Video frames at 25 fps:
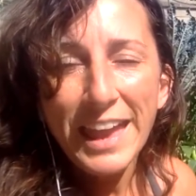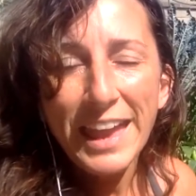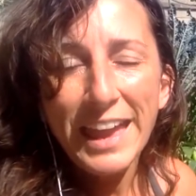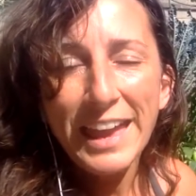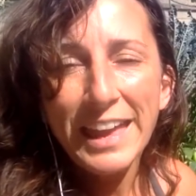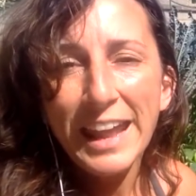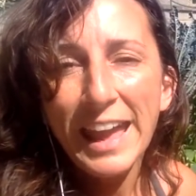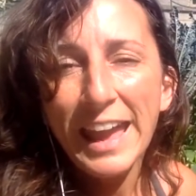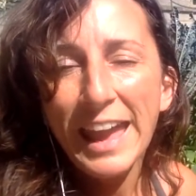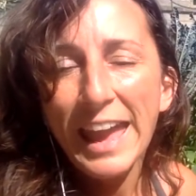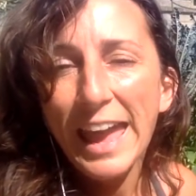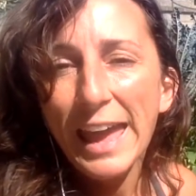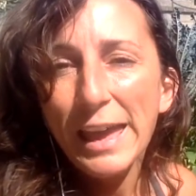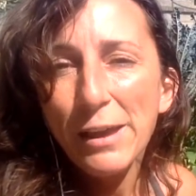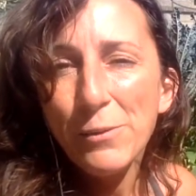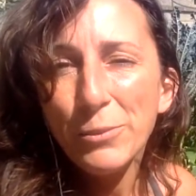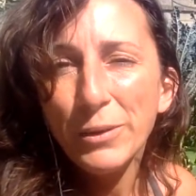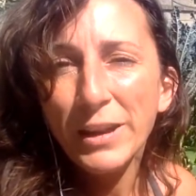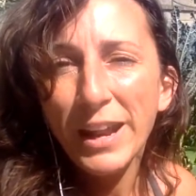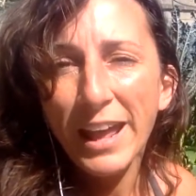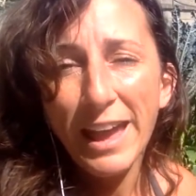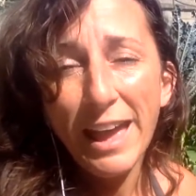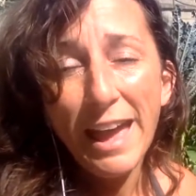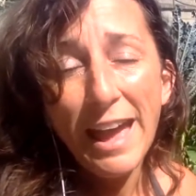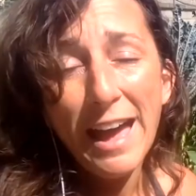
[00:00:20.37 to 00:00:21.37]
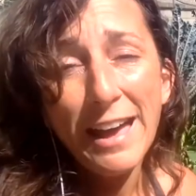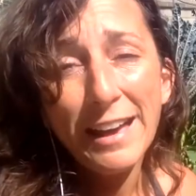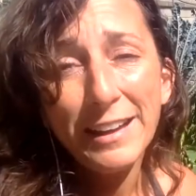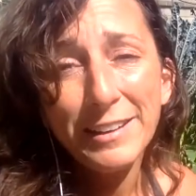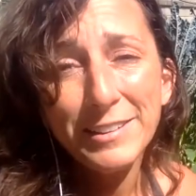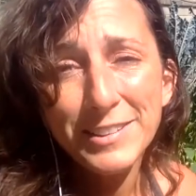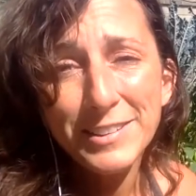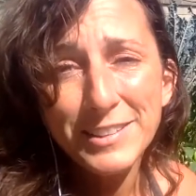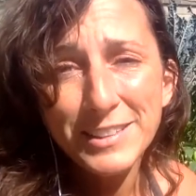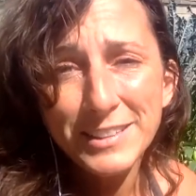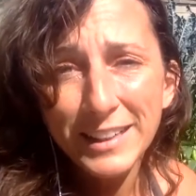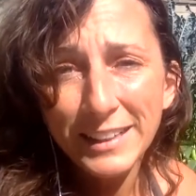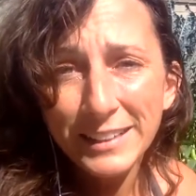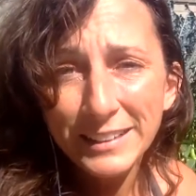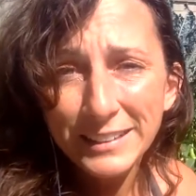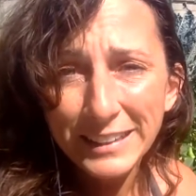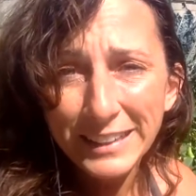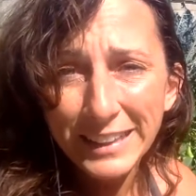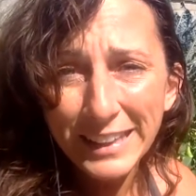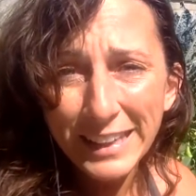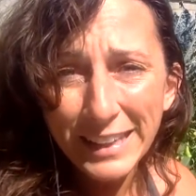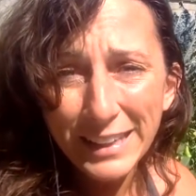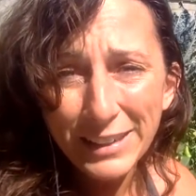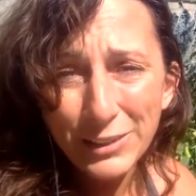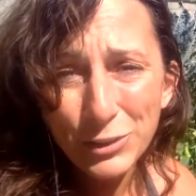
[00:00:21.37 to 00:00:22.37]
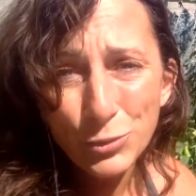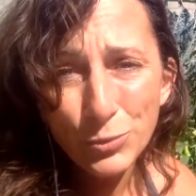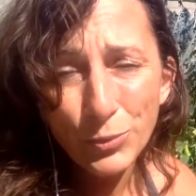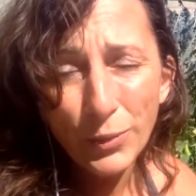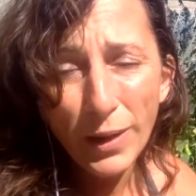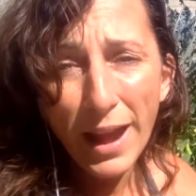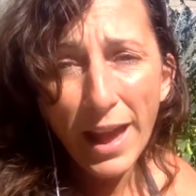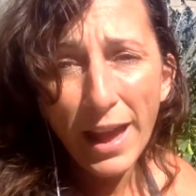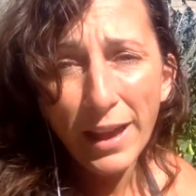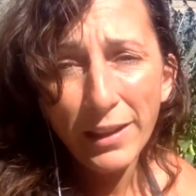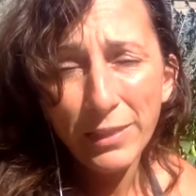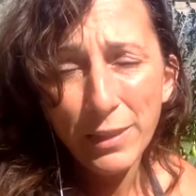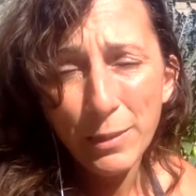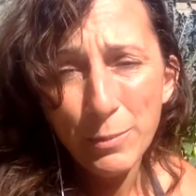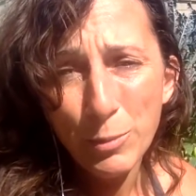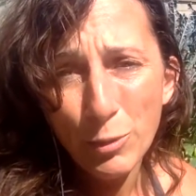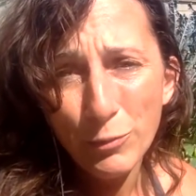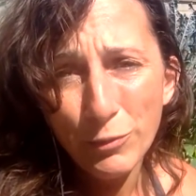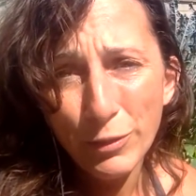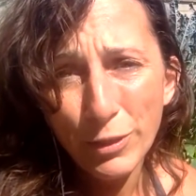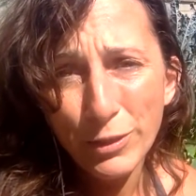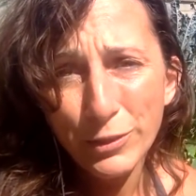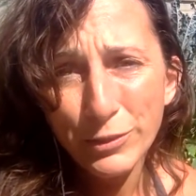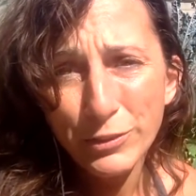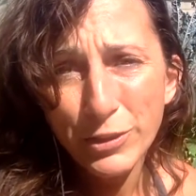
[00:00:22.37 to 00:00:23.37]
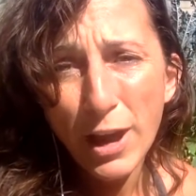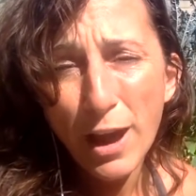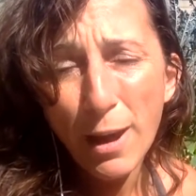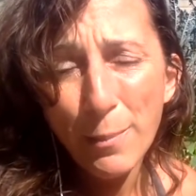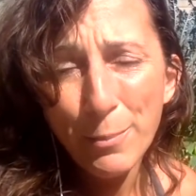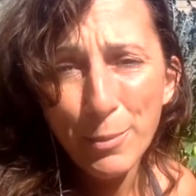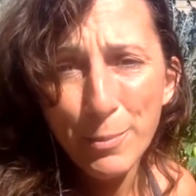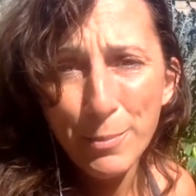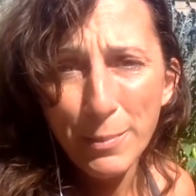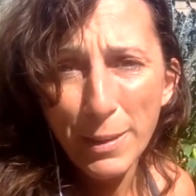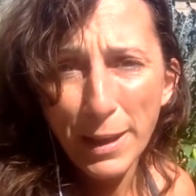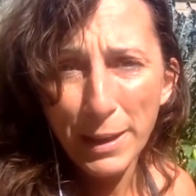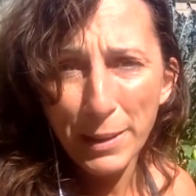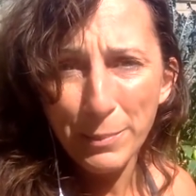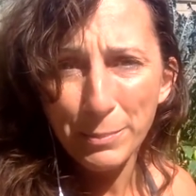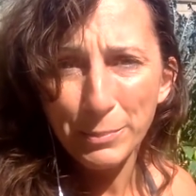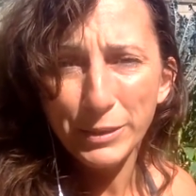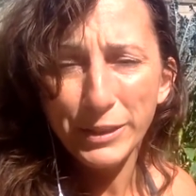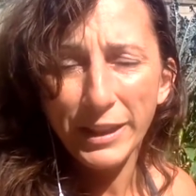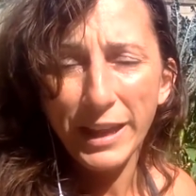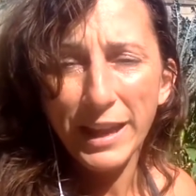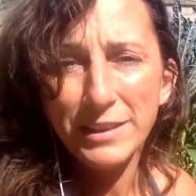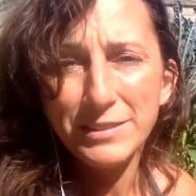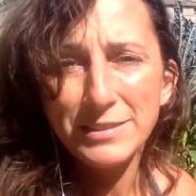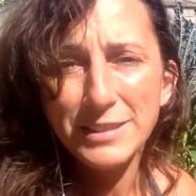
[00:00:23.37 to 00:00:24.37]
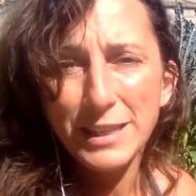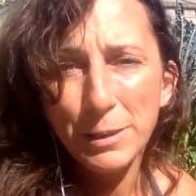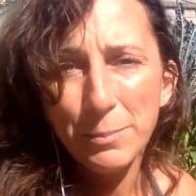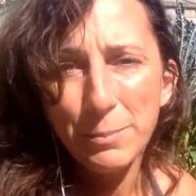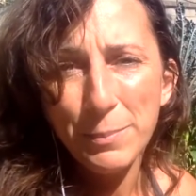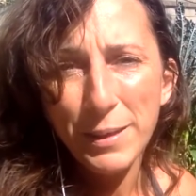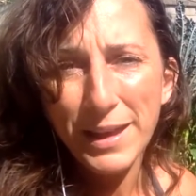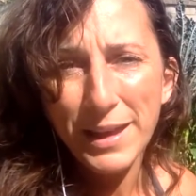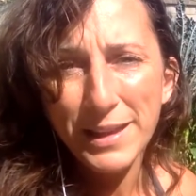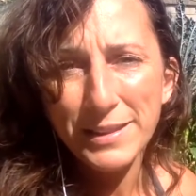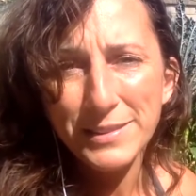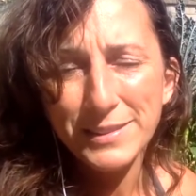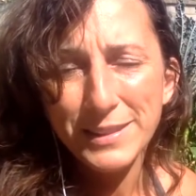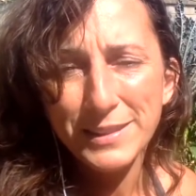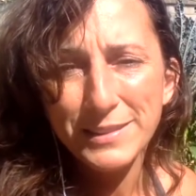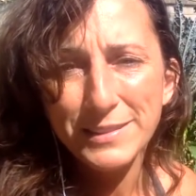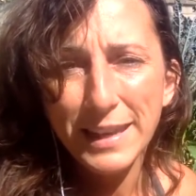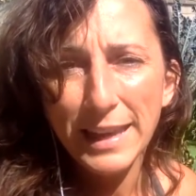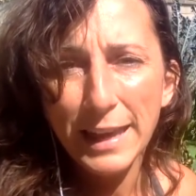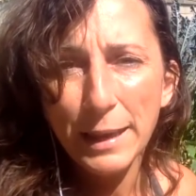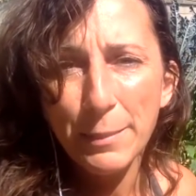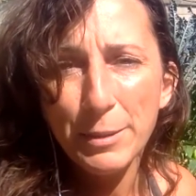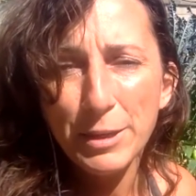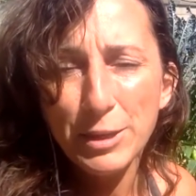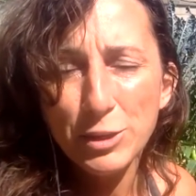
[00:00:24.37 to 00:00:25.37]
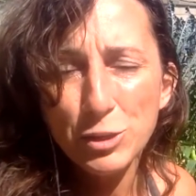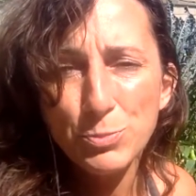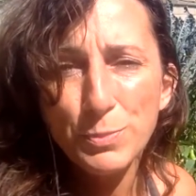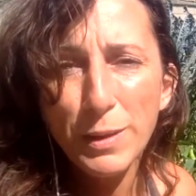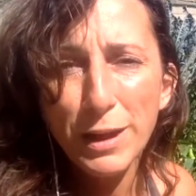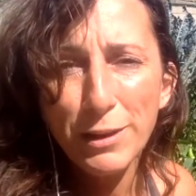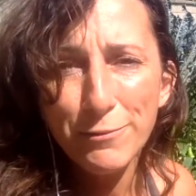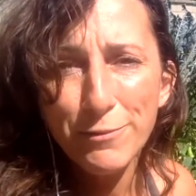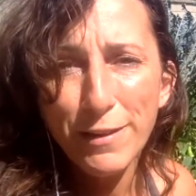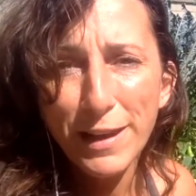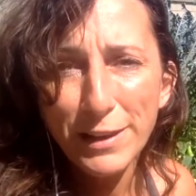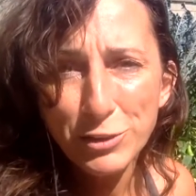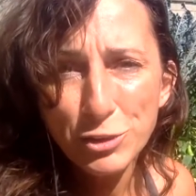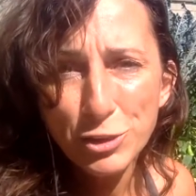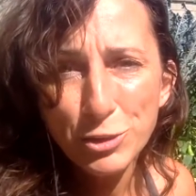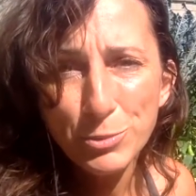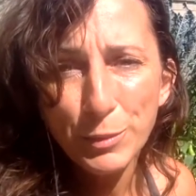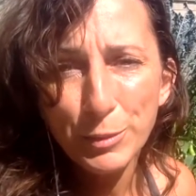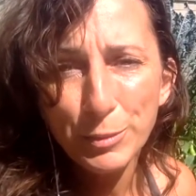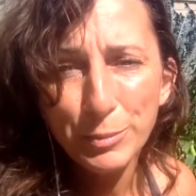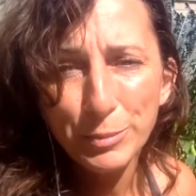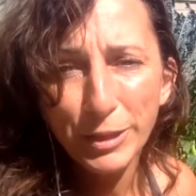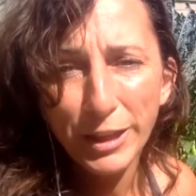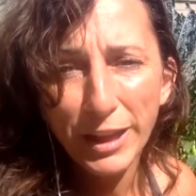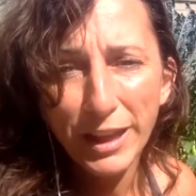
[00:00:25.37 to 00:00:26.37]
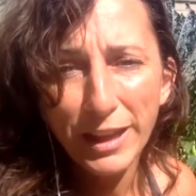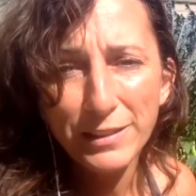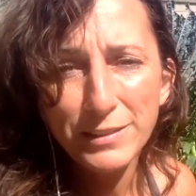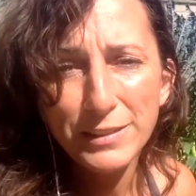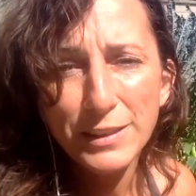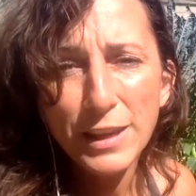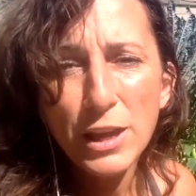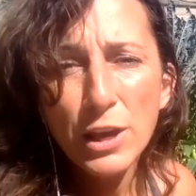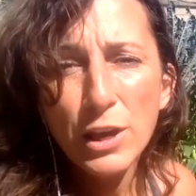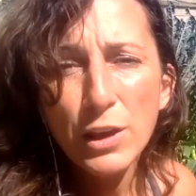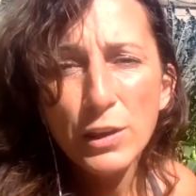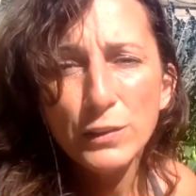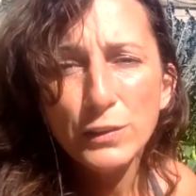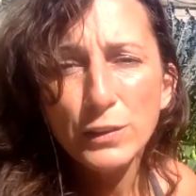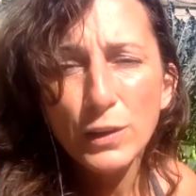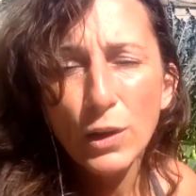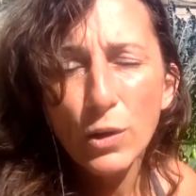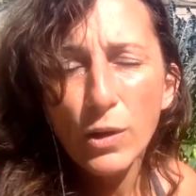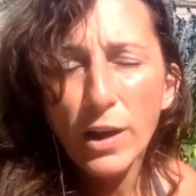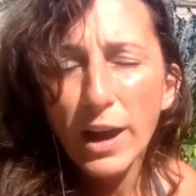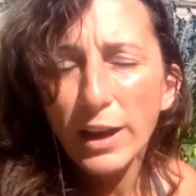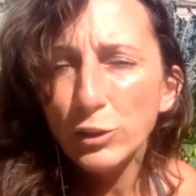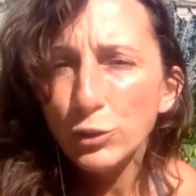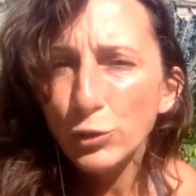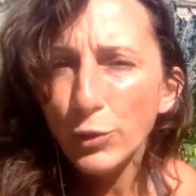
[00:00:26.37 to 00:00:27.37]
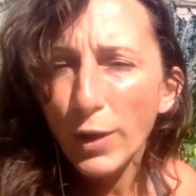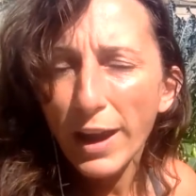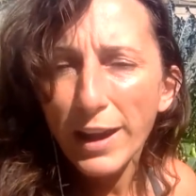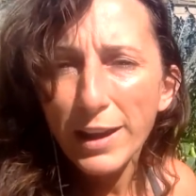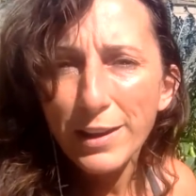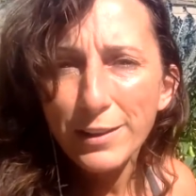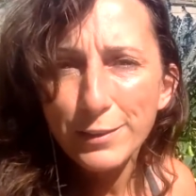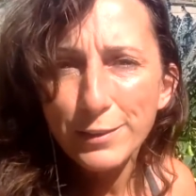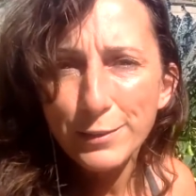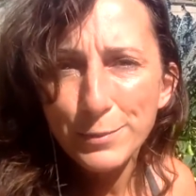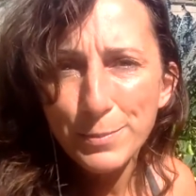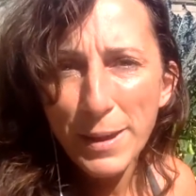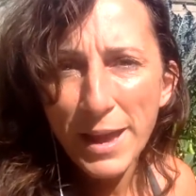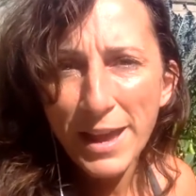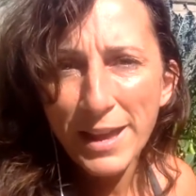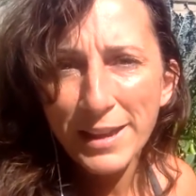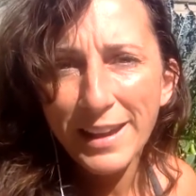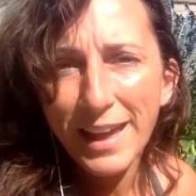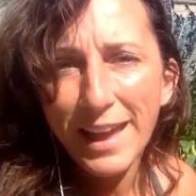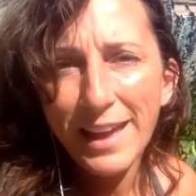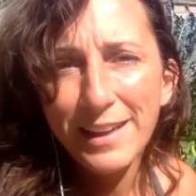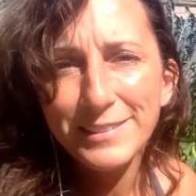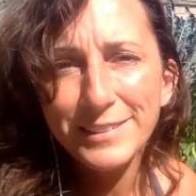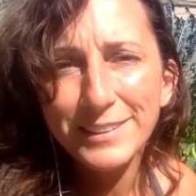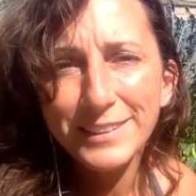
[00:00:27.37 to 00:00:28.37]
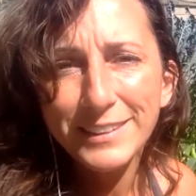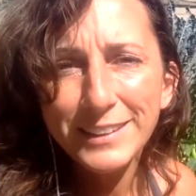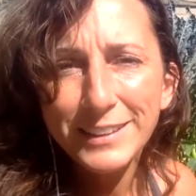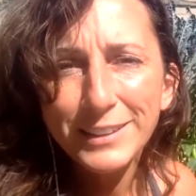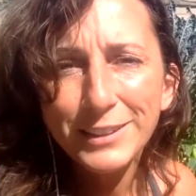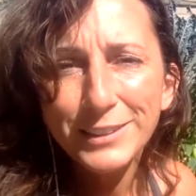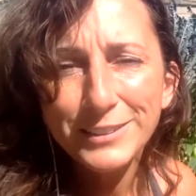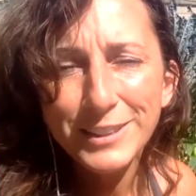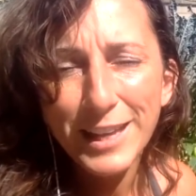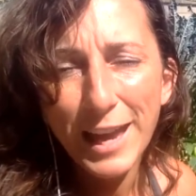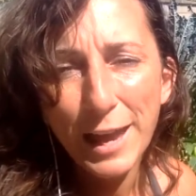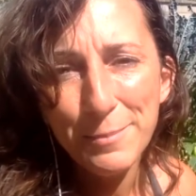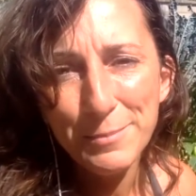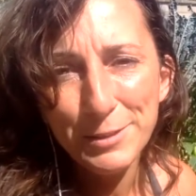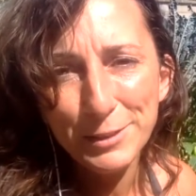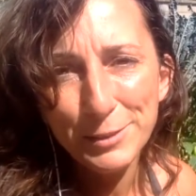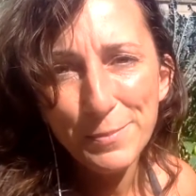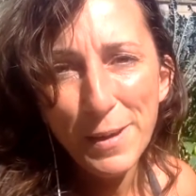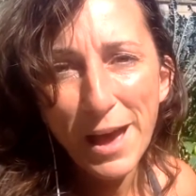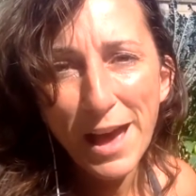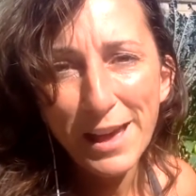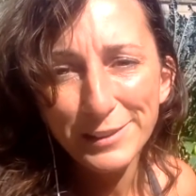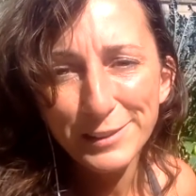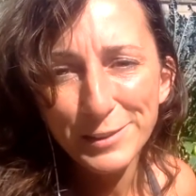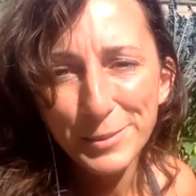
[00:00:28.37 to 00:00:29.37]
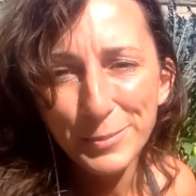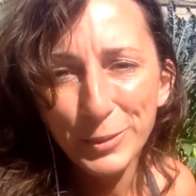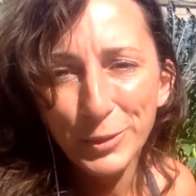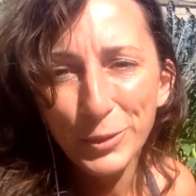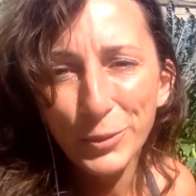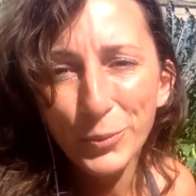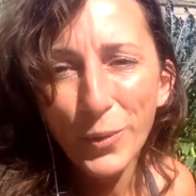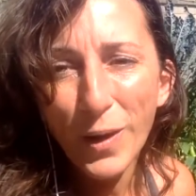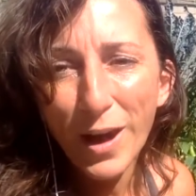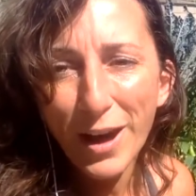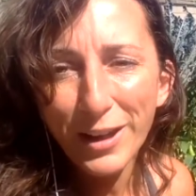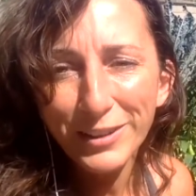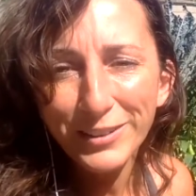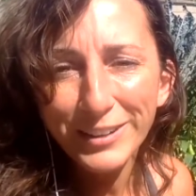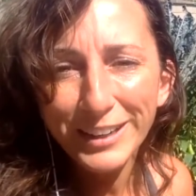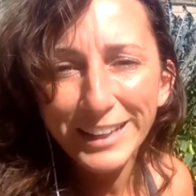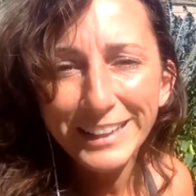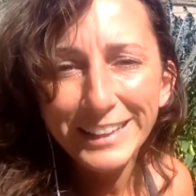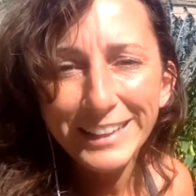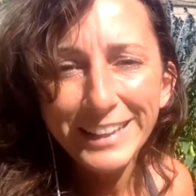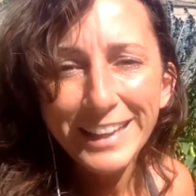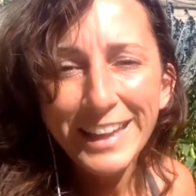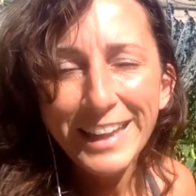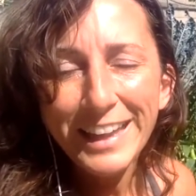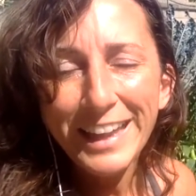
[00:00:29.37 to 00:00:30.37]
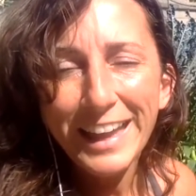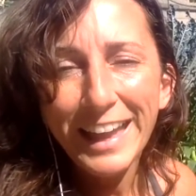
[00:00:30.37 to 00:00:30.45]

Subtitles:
And I hate when I accidentally drag them over the top of my planting beds and damage my vegetable plants. So I try to spend as little time as possible watering